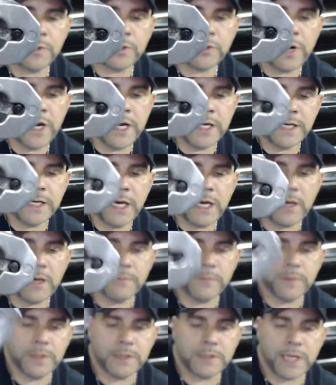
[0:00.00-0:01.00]
Crane
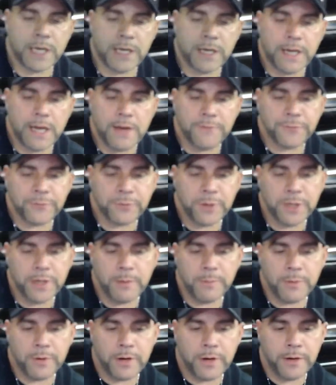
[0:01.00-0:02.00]
Cam, it's got an F3
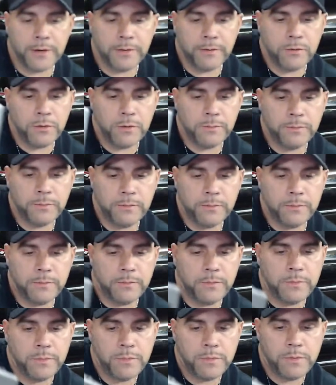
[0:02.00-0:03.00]
number on it. Whoop.
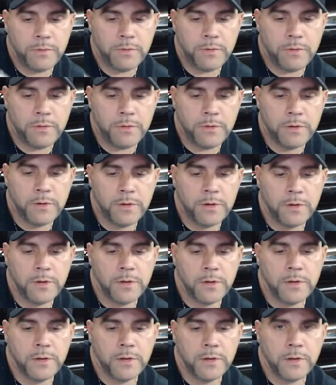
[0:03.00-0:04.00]

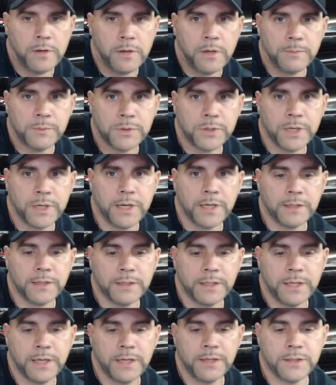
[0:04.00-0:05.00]
I'm trying not to
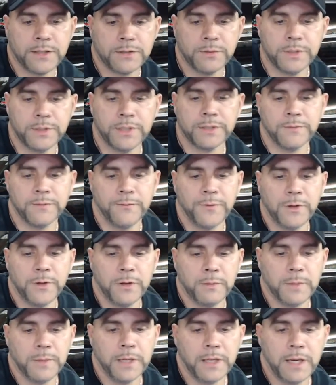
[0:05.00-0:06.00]
get it so it doesn't
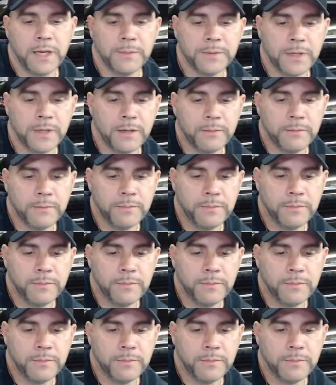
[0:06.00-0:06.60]
fall on my laptop.